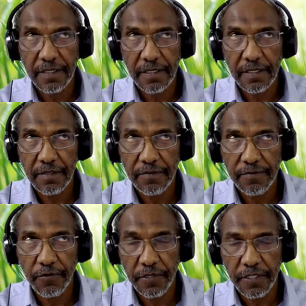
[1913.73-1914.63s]
uh,
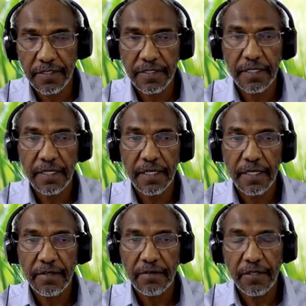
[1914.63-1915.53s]
four years,
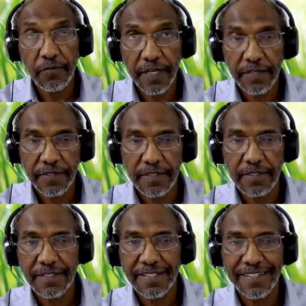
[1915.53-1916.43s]
no, five
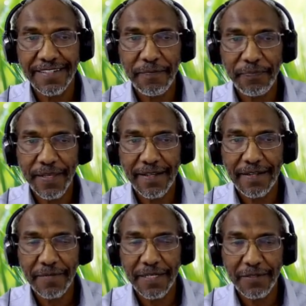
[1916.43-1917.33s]
years. Uh,
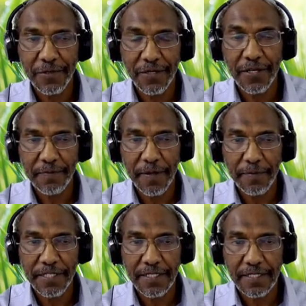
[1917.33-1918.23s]
uh, but we only
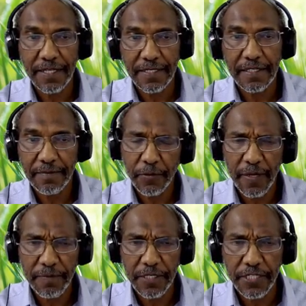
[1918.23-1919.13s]
published this last year, but we
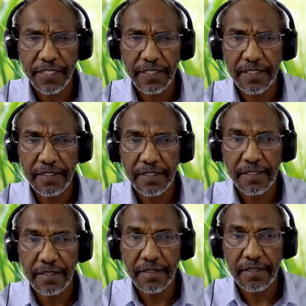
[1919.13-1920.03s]
have been sharing it
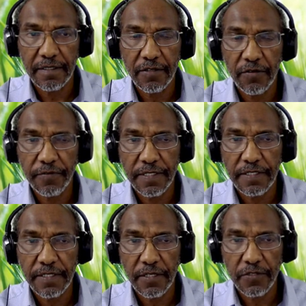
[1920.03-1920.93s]
uh, in
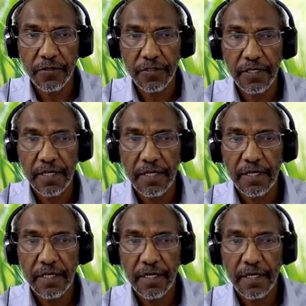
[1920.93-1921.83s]
conferences and so on.
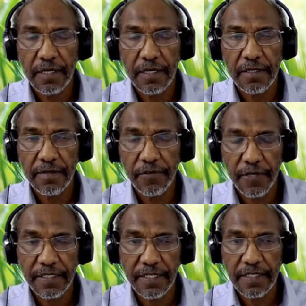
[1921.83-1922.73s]
Uh, if you
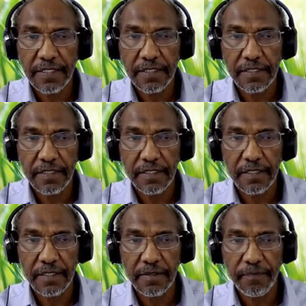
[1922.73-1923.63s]
are interested,
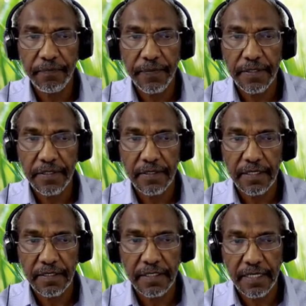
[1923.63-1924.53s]
um, you
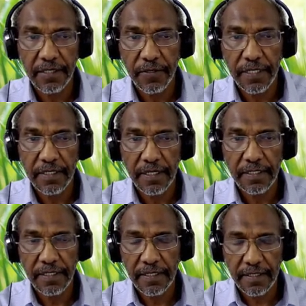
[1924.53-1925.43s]
can take a look at the
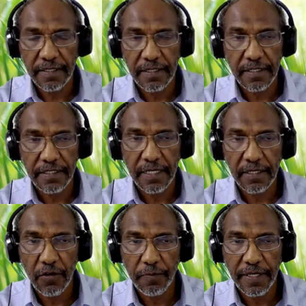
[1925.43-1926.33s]
article. Uh, it's an
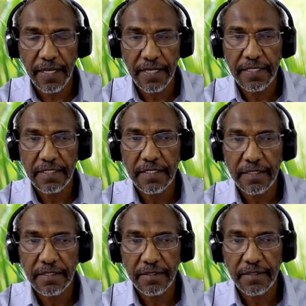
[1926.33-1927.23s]
open access,
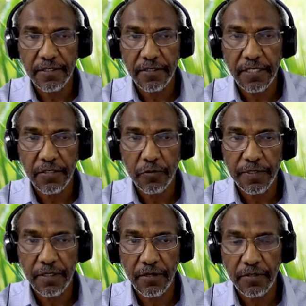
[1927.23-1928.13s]
so you don't need to
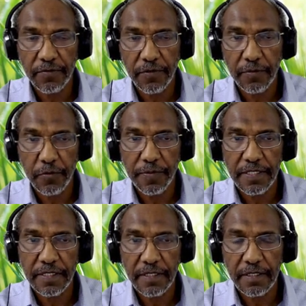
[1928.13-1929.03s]
be logged from
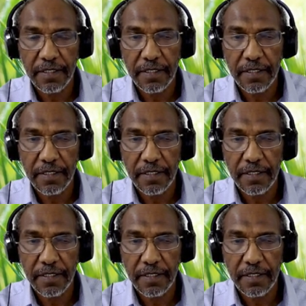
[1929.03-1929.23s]
UBC.